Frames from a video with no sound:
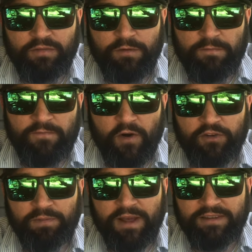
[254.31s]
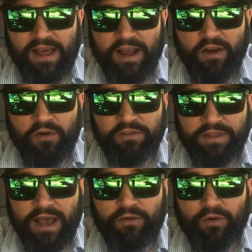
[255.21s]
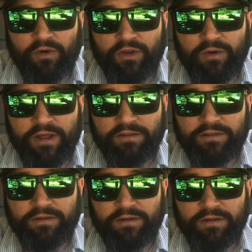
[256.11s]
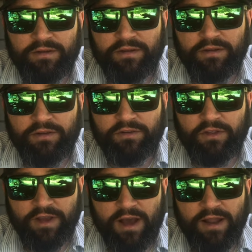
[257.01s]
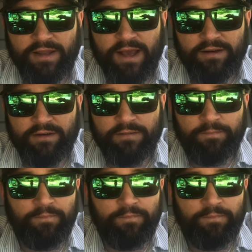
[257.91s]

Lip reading: the first place I go is the outdoor unit to the contactor.